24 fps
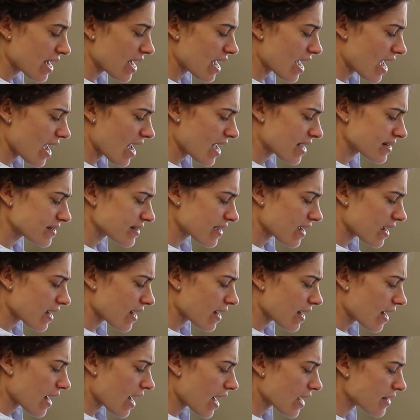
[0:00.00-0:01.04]
and
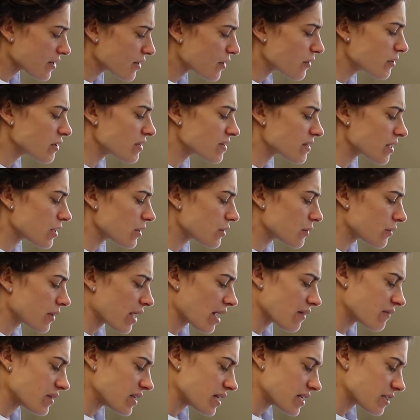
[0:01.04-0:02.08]
I noticed that you don't
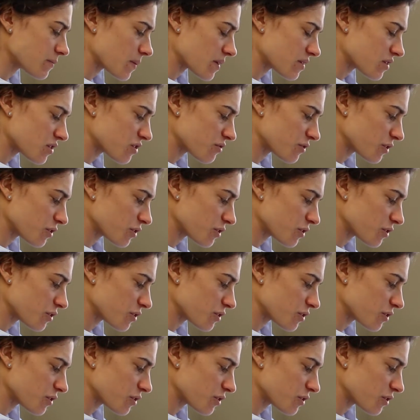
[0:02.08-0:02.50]
have any expenses